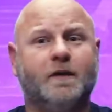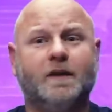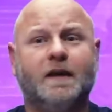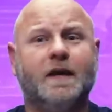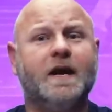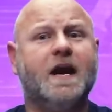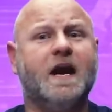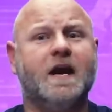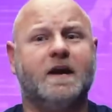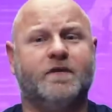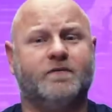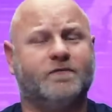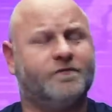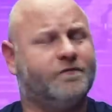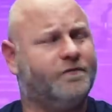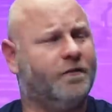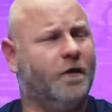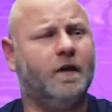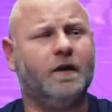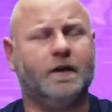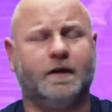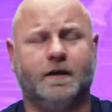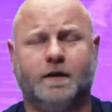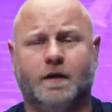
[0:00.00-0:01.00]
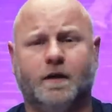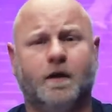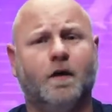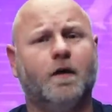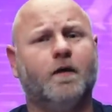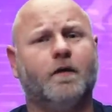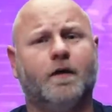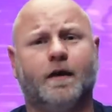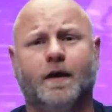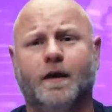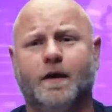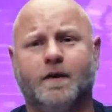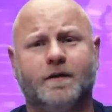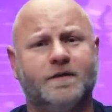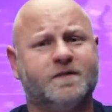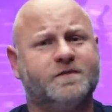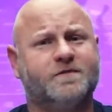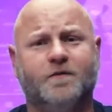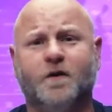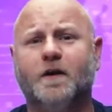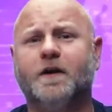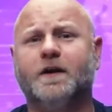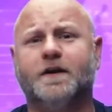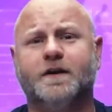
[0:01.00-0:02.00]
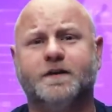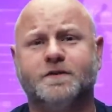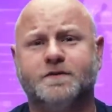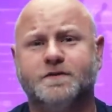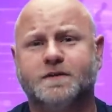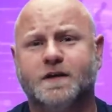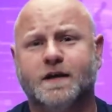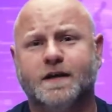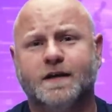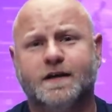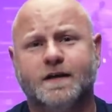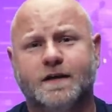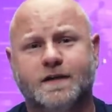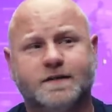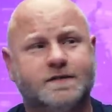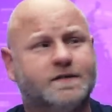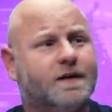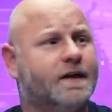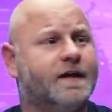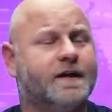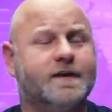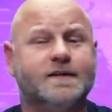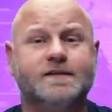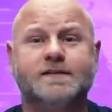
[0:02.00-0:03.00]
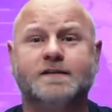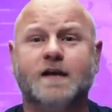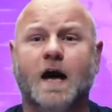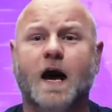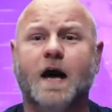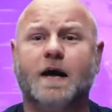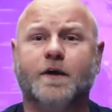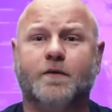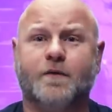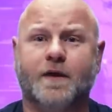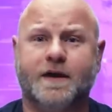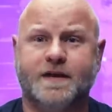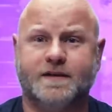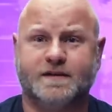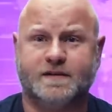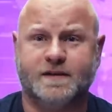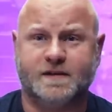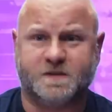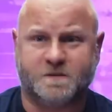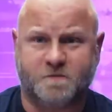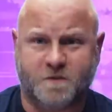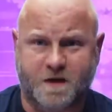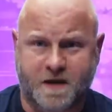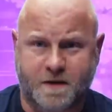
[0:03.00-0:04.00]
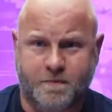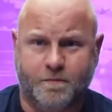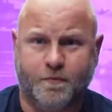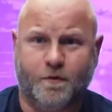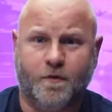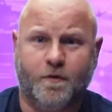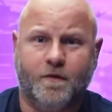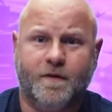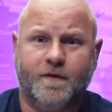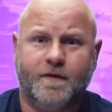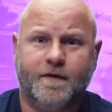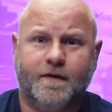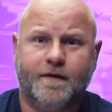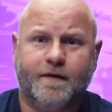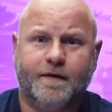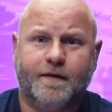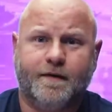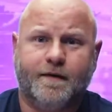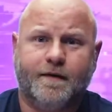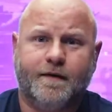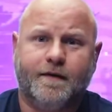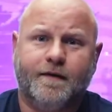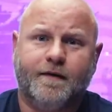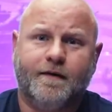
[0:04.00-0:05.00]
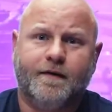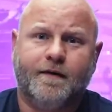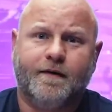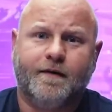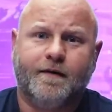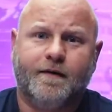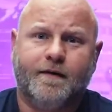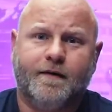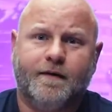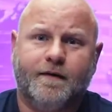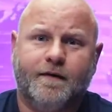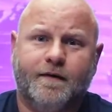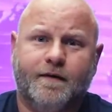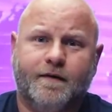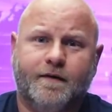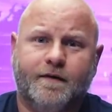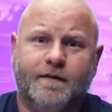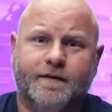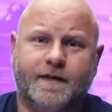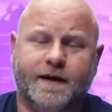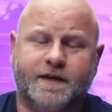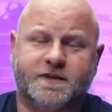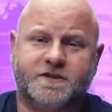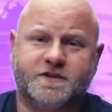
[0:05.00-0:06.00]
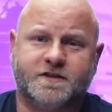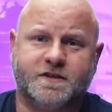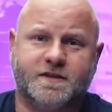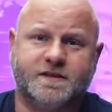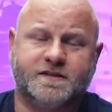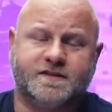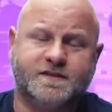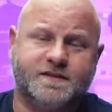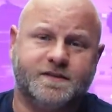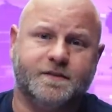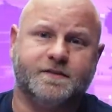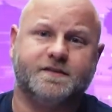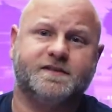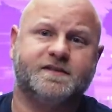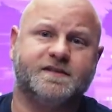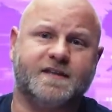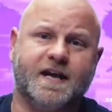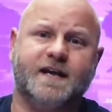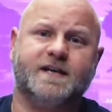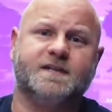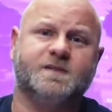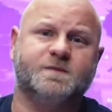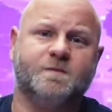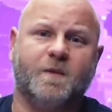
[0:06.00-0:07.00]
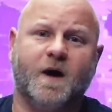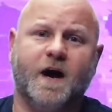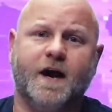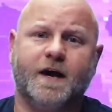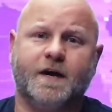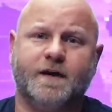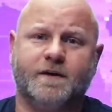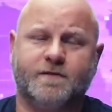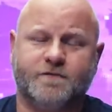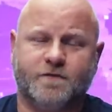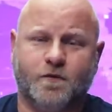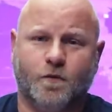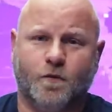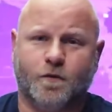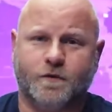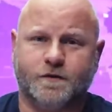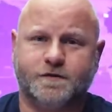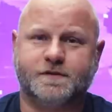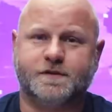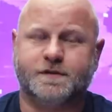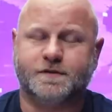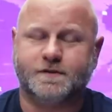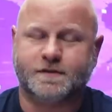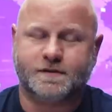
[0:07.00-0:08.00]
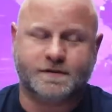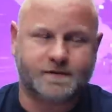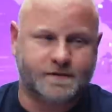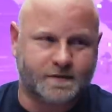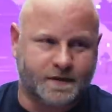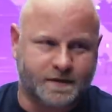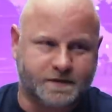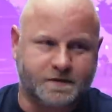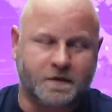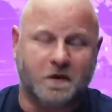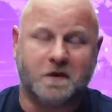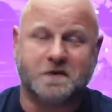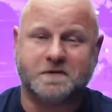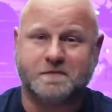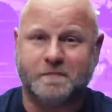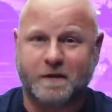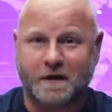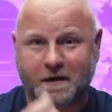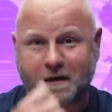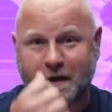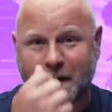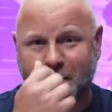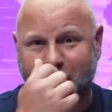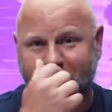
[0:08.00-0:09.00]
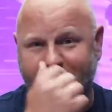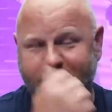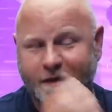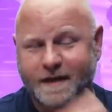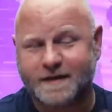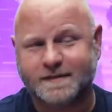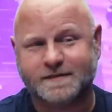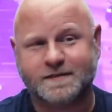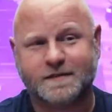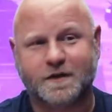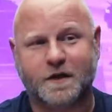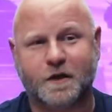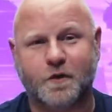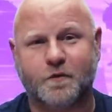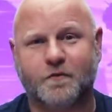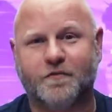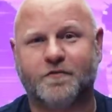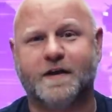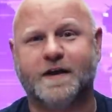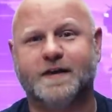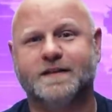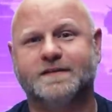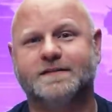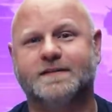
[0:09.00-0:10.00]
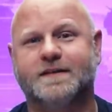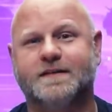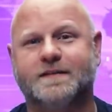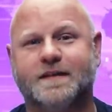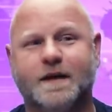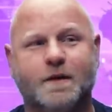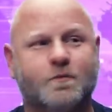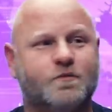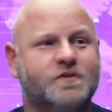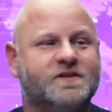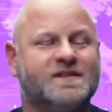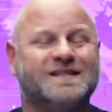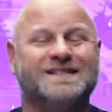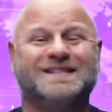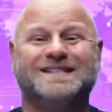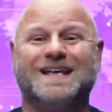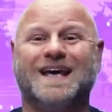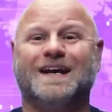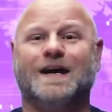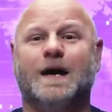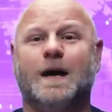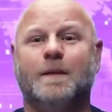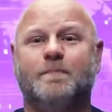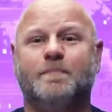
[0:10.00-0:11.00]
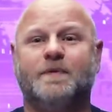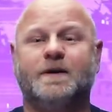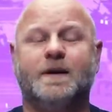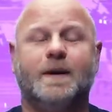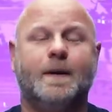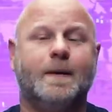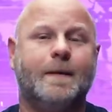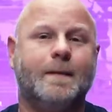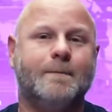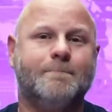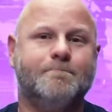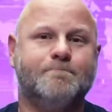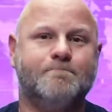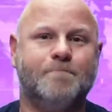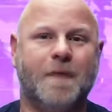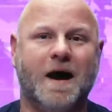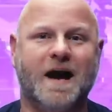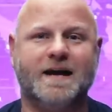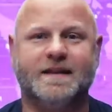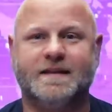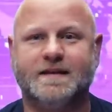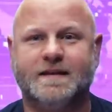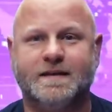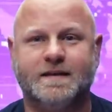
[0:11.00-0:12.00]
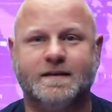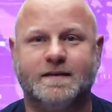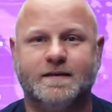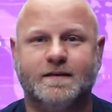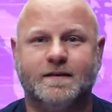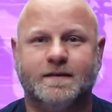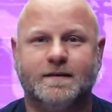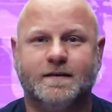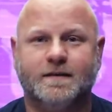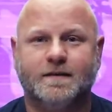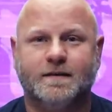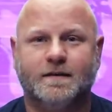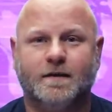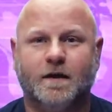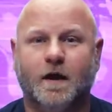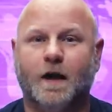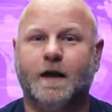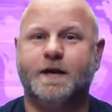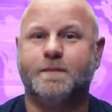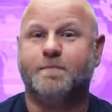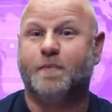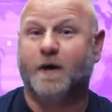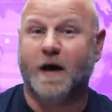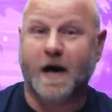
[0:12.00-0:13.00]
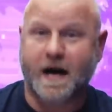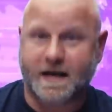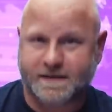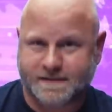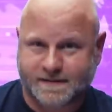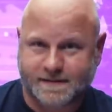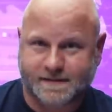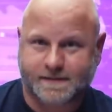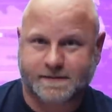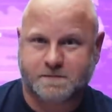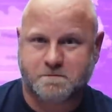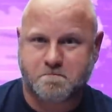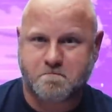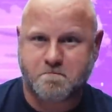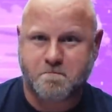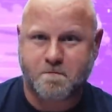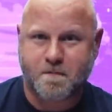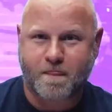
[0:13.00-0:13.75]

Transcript: believes fully, okay, this footage is going to exonerate these people that she still stands by. And of course, as I talked about a couple days ago, thinks that they were set up by the honeypots